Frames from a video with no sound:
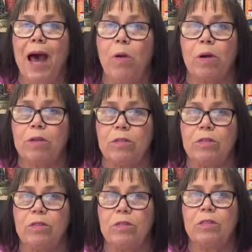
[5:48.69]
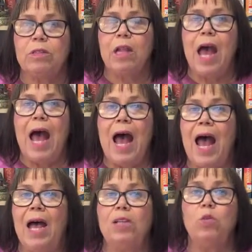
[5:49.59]
powers
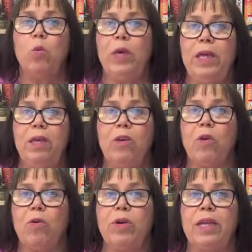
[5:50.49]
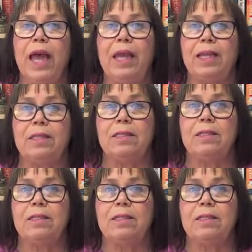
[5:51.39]
as we create